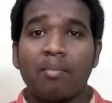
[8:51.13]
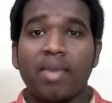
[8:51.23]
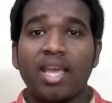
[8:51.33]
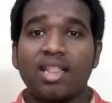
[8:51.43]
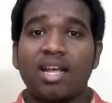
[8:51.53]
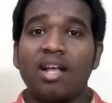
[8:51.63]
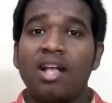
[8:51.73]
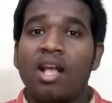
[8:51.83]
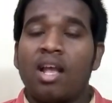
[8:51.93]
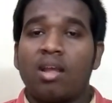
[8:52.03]
make the
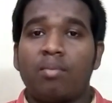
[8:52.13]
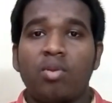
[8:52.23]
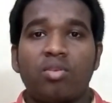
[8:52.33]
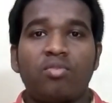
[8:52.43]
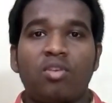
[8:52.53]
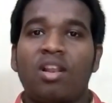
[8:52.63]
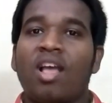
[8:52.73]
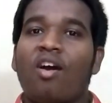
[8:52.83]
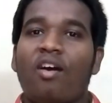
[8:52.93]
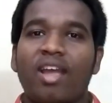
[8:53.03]
beautiful
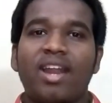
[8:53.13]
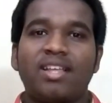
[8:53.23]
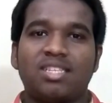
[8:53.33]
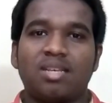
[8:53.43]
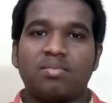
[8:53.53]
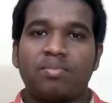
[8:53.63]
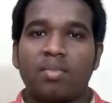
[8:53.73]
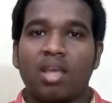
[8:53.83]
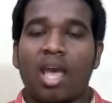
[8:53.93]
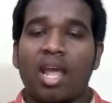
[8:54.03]
organisms
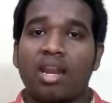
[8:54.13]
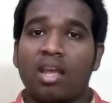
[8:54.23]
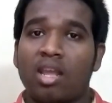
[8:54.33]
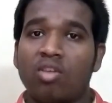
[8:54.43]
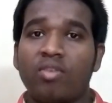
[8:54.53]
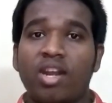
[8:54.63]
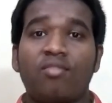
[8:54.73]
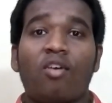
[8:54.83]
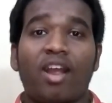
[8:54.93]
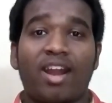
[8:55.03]
and innovative
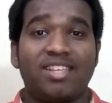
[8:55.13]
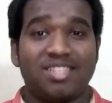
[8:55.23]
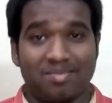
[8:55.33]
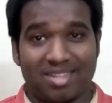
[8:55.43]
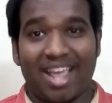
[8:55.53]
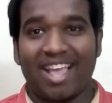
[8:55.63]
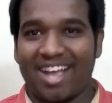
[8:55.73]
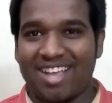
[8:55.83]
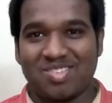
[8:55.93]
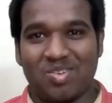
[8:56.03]
organisms like
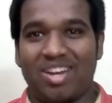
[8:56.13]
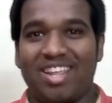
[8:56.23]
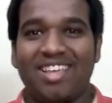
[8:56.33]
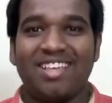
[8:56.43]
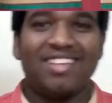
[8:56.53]
us only.